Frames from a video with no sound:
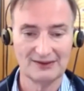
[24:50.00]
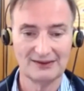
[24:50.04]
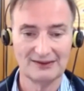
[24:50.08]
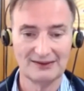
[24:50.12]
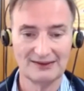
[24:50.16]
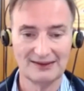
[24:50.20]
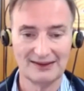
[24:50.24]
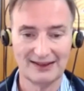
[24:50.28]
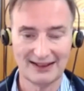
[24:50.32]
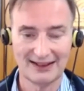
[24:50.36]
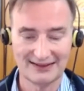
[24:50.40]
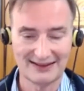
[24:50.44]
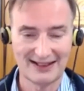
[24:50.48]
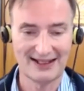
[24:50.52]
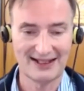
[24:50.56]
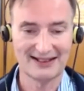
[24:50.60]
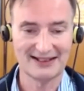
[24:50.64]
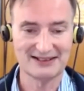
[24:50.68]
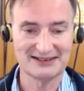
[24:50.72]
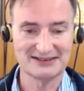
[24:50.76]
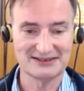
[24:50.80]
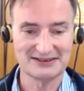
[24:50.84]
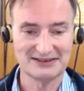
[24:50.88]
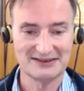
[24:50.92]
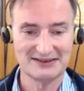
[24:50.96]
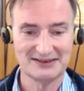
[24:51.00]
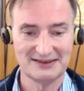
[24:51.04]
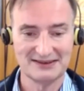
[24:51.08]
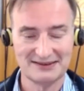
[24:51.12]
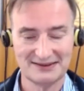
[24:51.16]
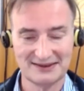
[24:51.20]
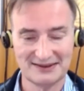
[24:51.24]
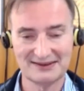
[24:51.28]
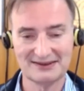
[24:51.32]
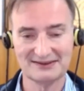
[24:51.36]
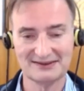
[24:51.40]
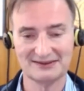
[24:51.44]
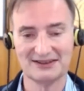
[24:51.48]
and that is
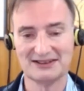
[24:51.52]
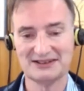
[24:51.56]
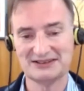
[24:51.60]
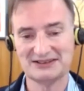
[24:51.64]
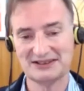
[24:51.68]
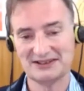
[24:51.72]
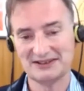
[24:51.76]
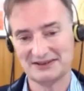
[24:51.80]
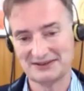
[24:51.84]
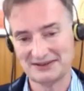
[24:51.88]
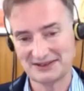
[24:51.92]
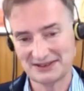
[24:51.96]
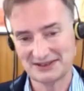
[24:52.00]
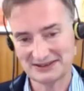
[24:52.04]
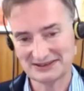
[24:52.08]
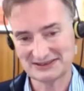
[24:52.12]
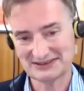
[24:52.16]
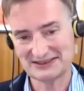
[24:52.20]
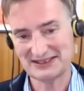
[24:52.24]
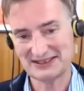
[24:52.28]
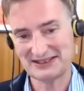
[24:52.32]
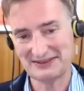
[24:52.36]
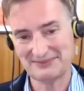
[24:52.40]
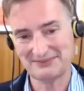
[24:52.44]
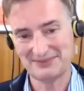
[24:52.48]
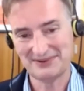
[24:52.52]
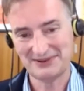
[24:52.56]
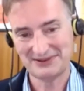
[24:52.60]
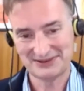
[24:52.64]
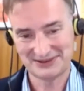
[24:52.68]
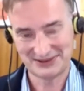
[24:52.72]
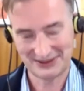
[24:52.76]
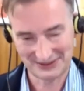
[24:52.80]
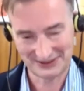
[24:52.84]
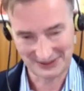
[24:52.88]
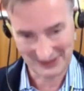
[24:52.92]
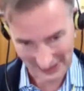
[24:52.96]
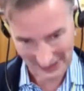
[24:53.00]
Nicholas Nassim
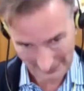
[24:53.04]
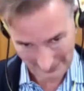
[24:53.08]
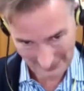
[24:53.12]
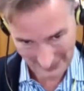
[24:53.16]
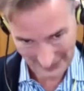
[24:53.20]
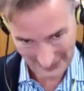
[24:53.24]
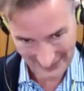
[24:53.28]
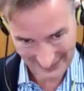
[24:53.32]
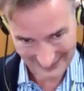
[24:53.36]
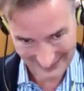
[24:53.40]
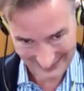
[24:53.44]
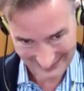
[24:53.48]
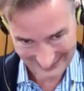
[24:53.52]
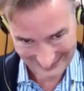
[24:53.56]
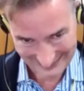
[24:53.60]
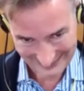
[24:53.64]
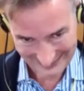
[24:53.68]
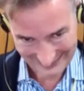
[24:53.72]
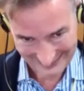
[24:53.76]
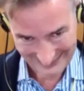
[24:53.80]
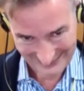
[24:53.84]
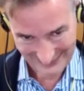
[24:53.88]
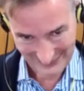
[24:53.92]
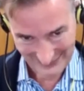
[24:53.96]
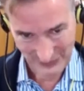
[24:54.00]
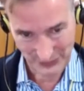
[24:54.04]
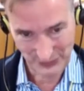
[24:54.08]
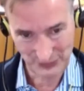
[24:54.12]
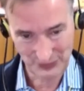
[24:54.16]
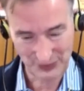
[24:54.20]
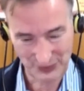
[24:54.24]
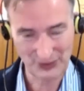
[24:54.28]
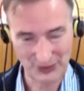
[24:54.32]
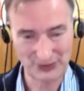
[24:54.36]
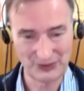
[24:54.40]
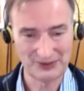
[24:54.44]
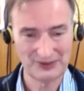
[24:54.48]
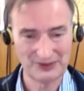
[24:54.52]
Taleb, who wrote